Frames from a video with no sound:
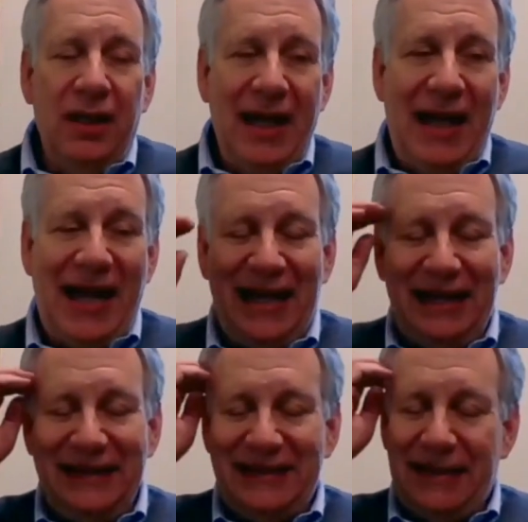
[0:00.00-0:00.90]

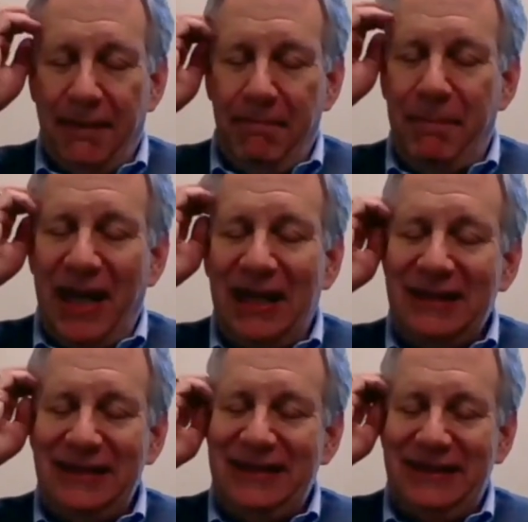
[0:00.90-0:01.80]
has
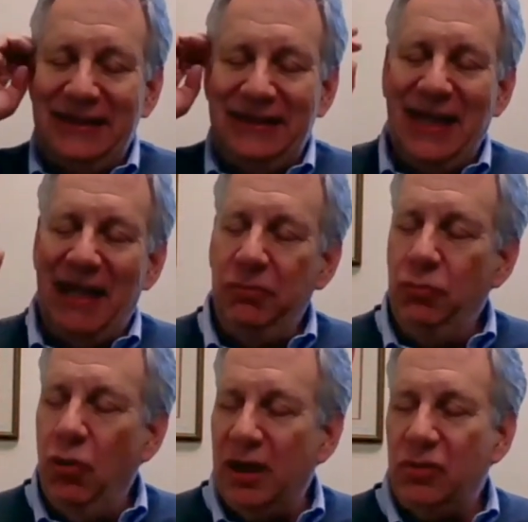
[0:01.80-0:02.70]
buds that
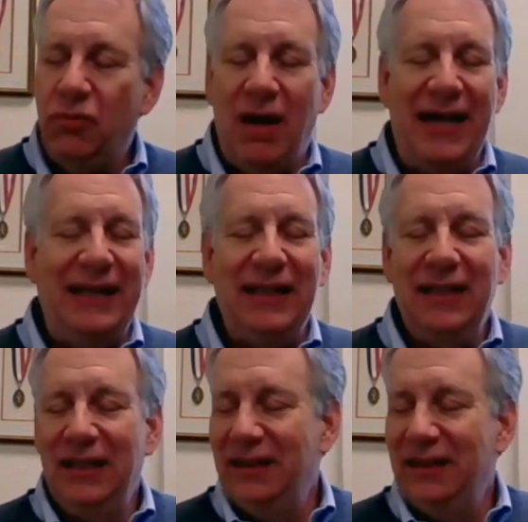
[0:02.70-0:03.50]
look like